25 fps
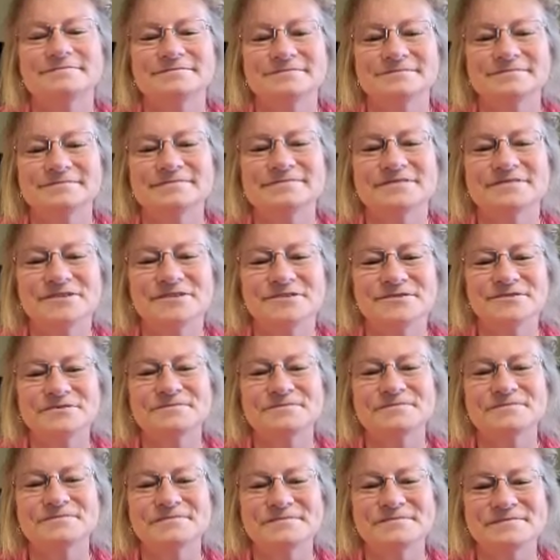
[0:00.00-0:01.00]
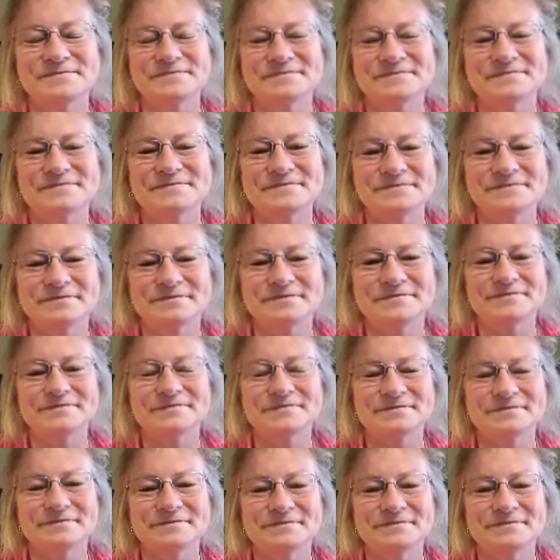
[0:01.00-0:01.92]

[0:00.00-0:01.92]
And the nervous system knows that.